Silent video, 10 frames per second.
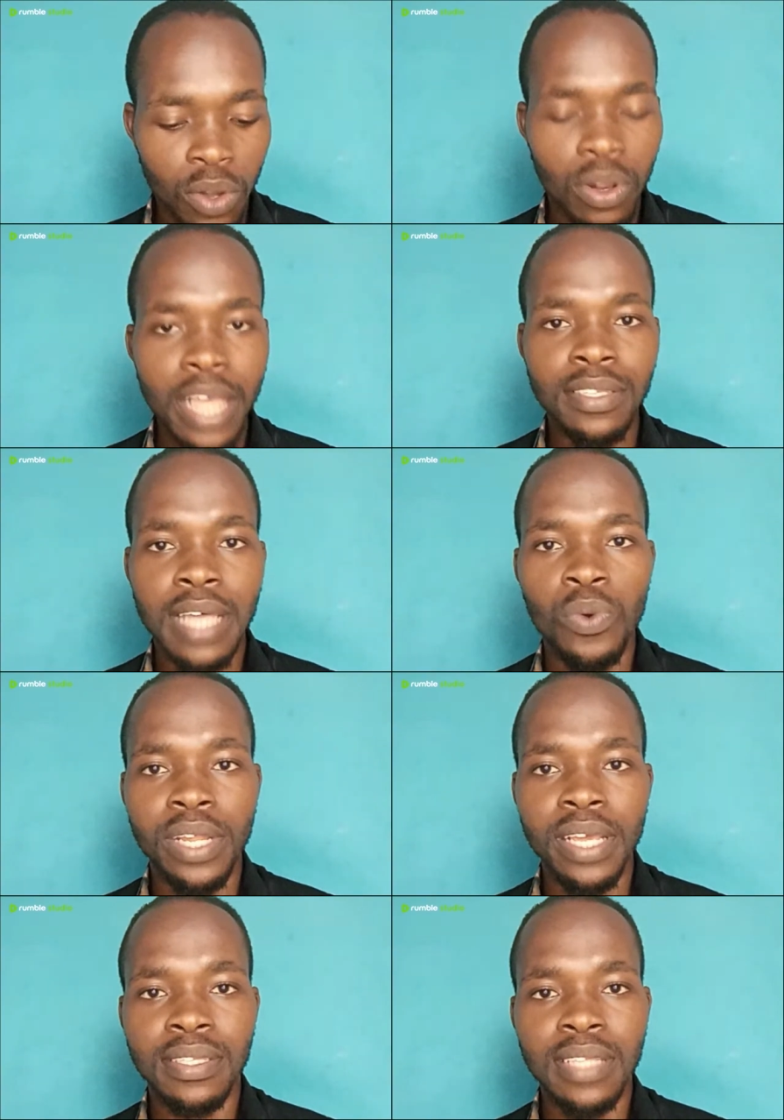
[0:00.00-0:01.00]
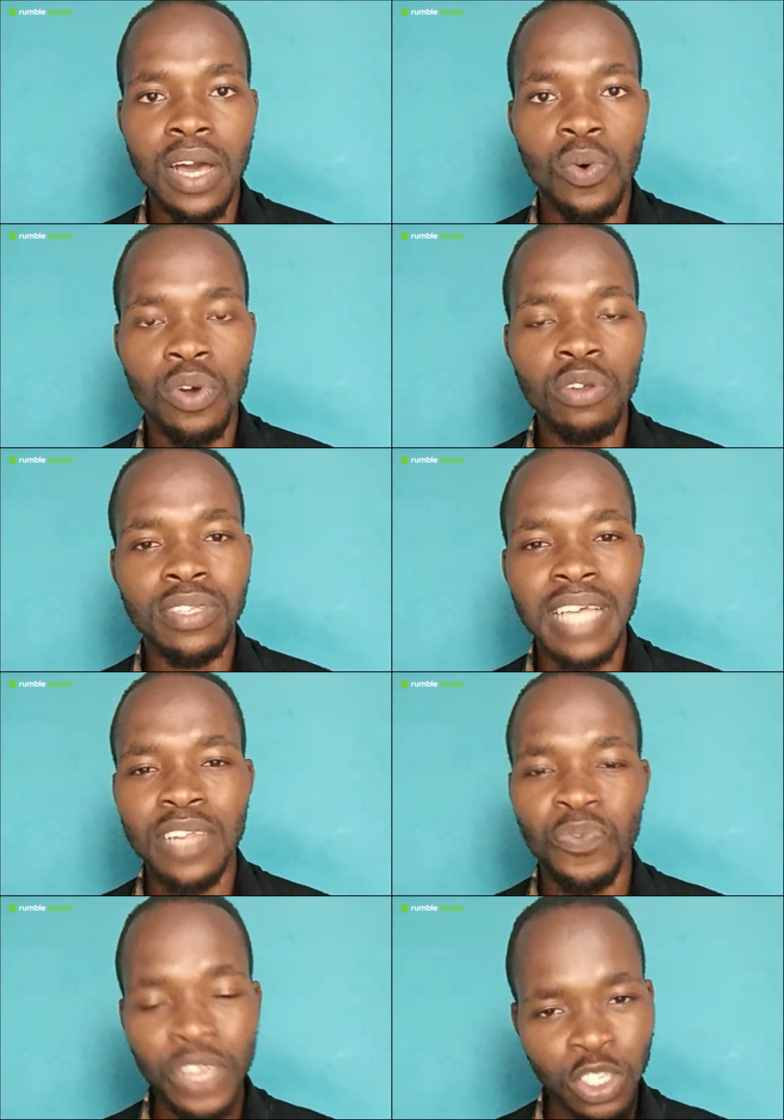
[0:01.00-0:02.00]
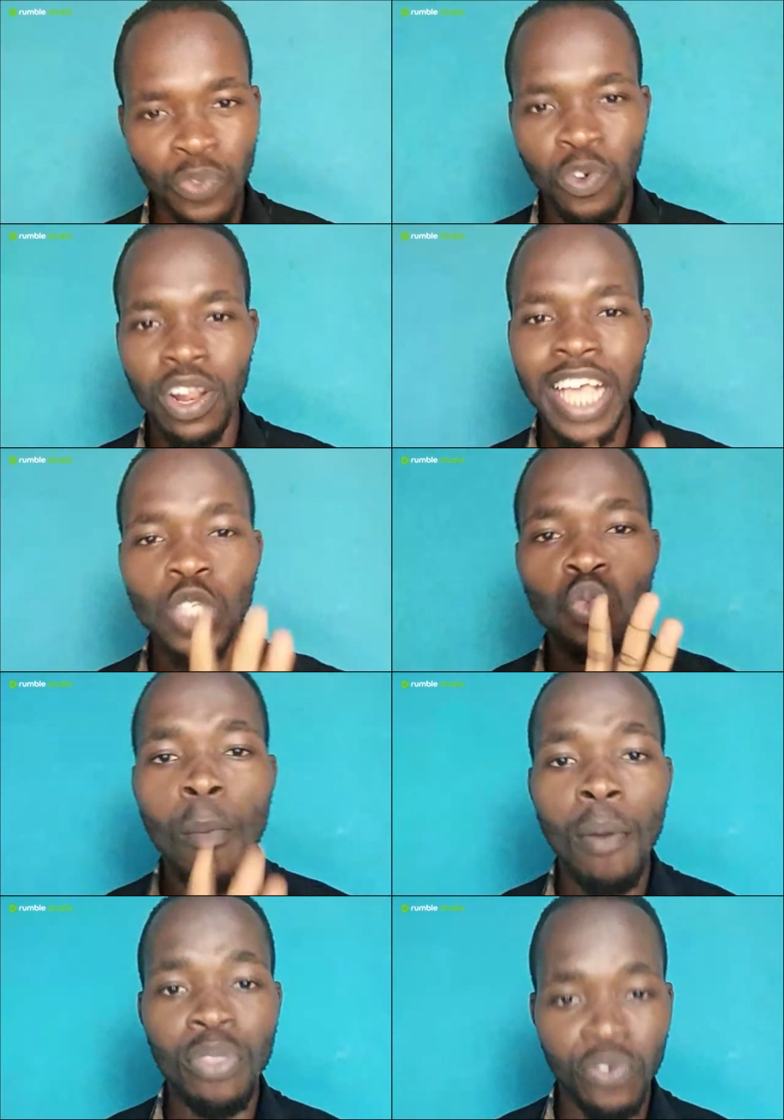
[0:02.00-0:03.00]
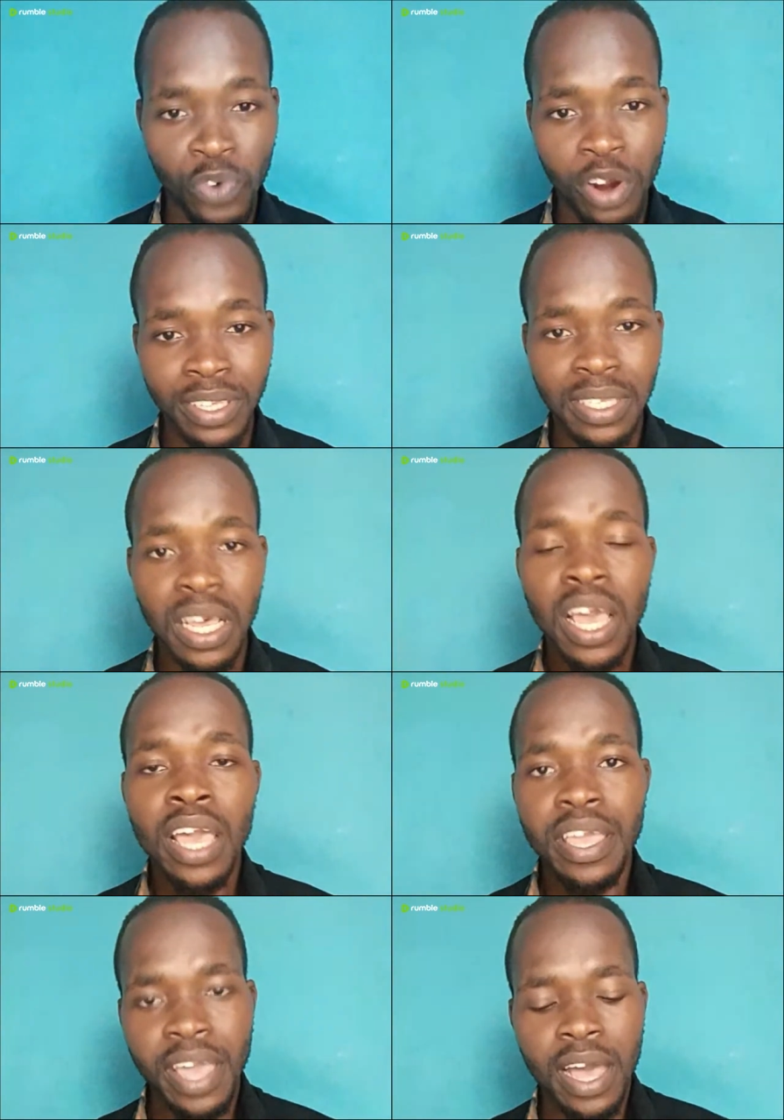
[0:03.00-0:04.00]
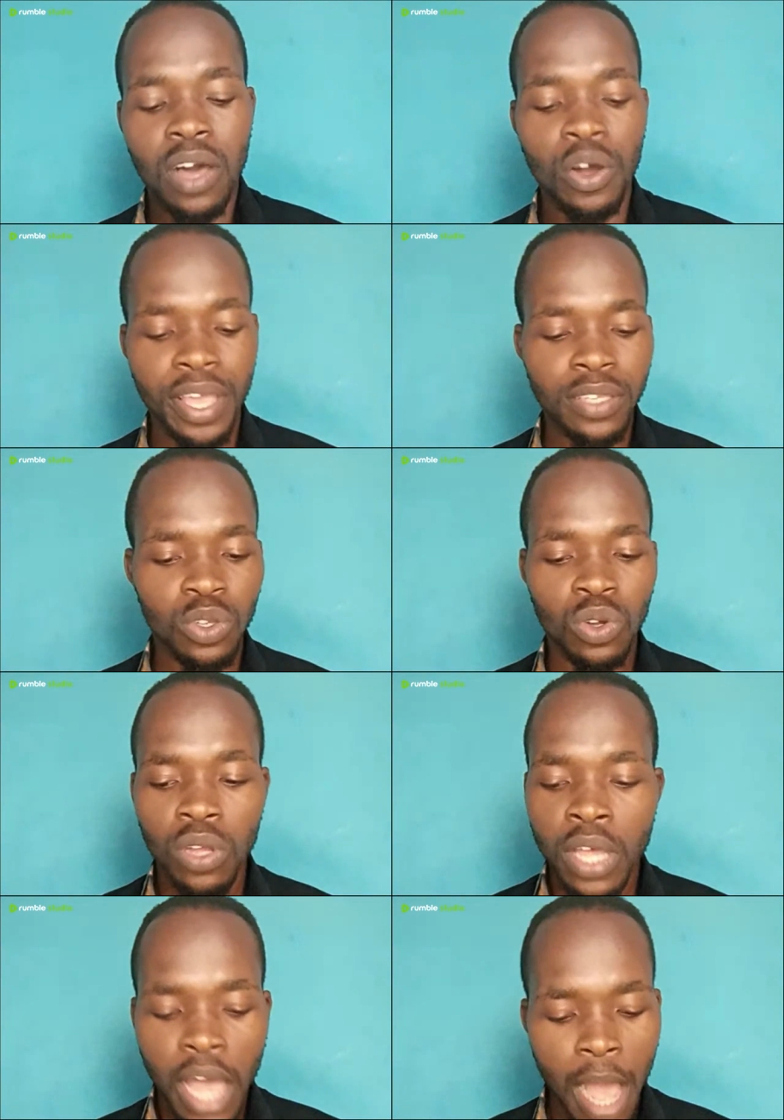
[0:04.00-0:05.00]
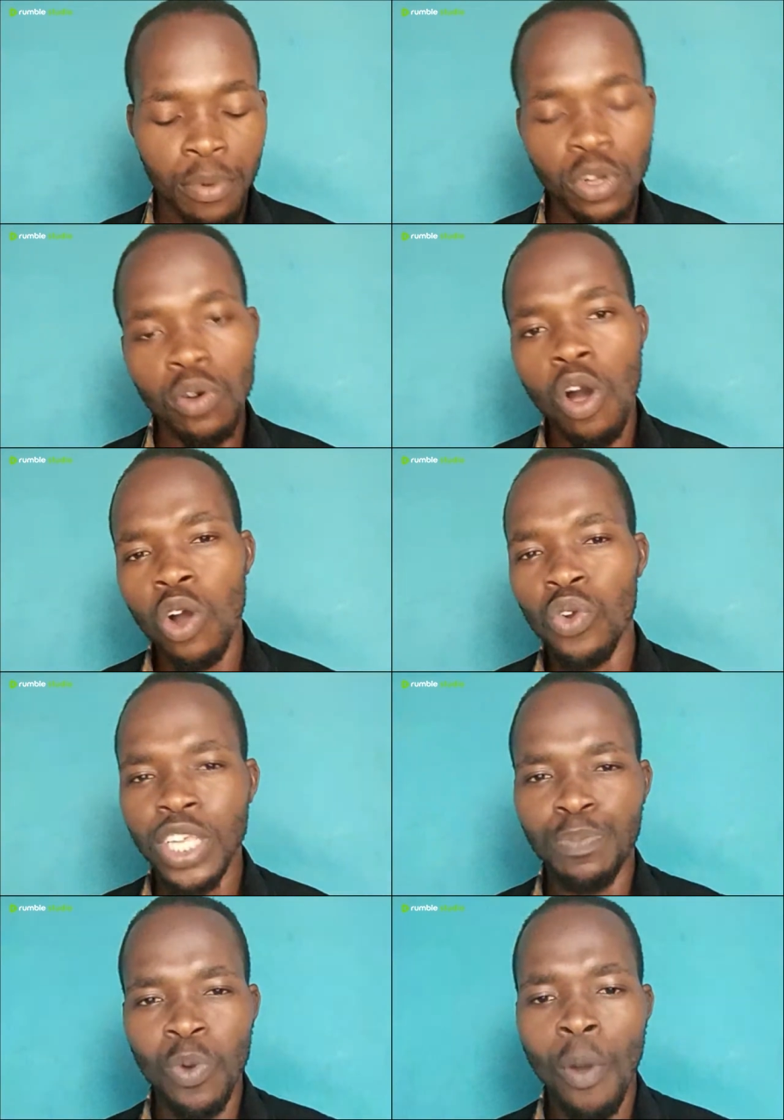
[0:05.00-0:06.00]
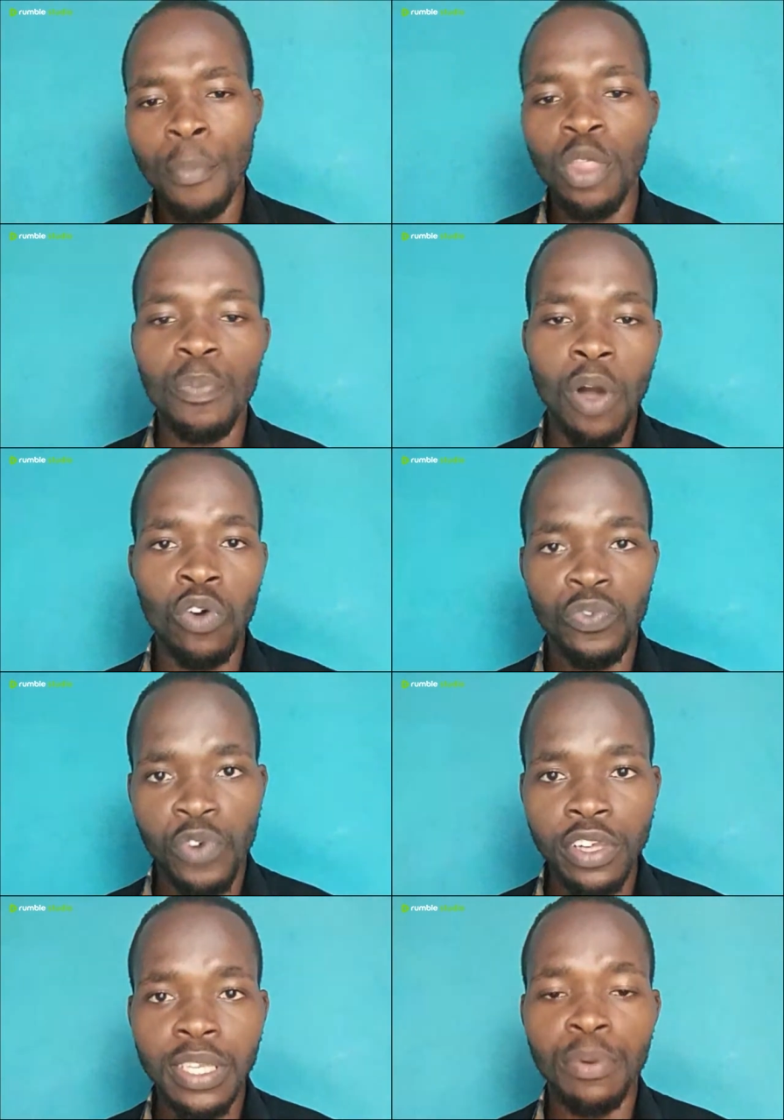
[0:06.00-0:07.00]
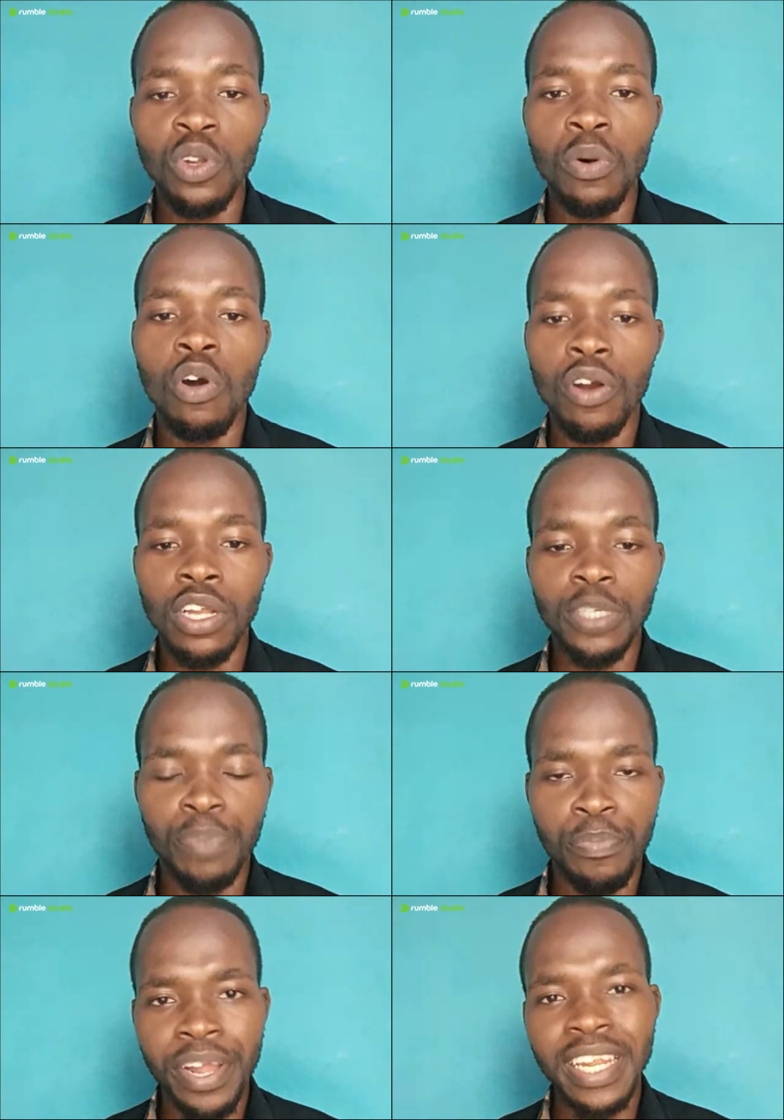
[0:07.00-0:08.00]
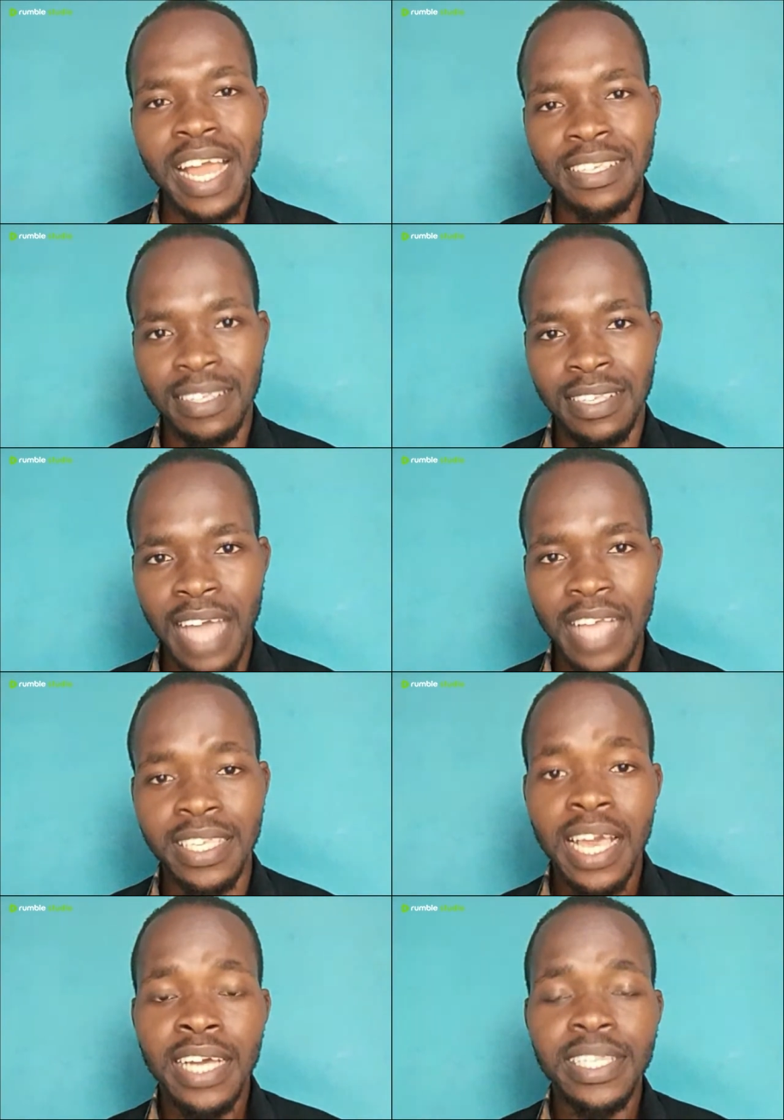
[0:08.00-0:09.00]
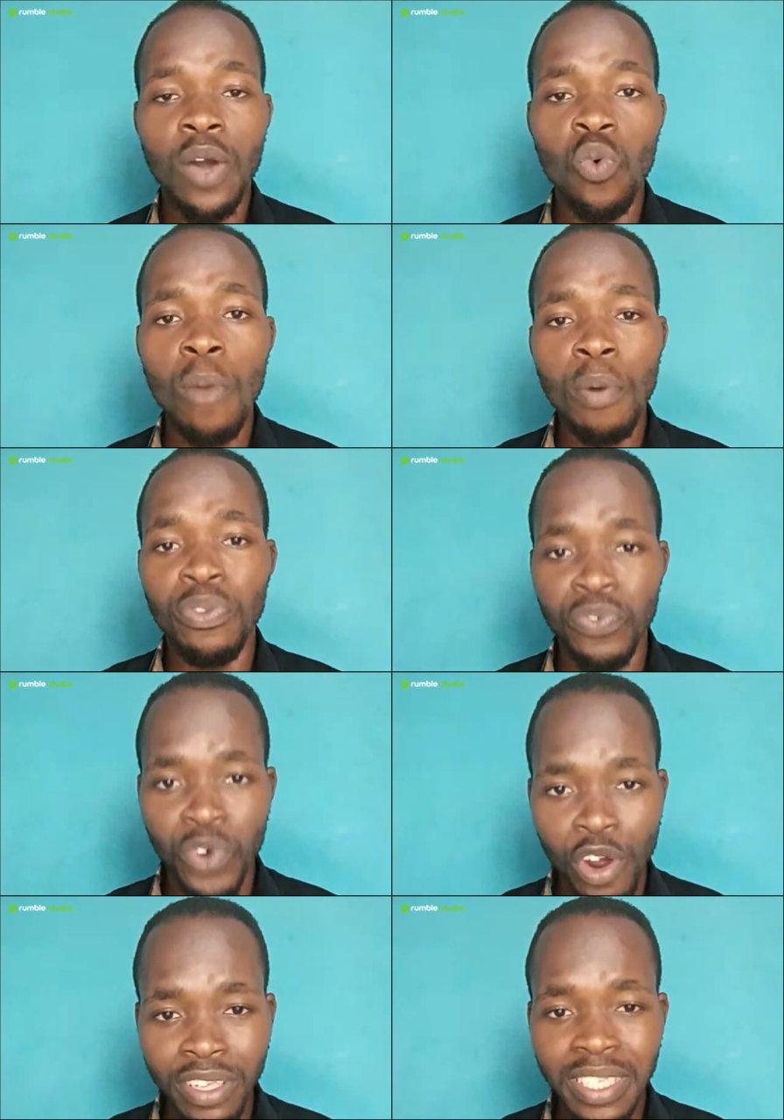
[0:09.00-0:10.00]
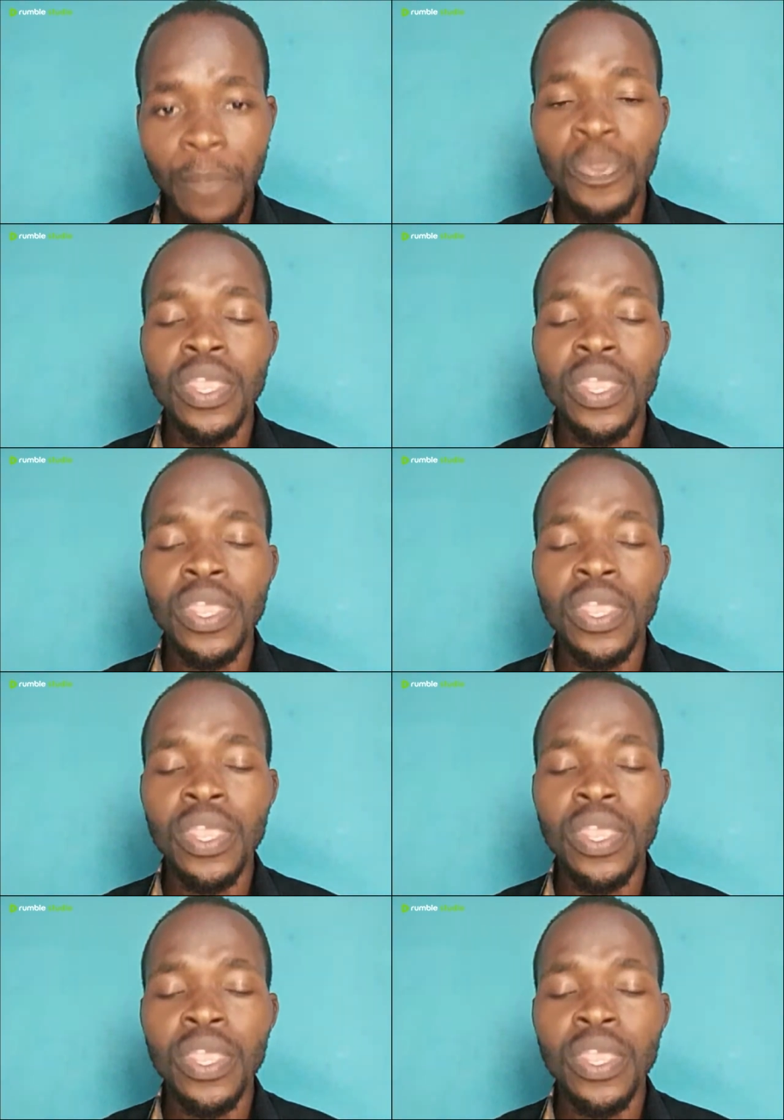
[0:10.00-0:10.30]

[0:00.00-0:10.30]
let's start with this now. We're going to start, first of all, let's warm up the voice. Yeah, okay, so I'm going to always be warming up our voice. I'm going to always be bringing exercise that will warm up the voice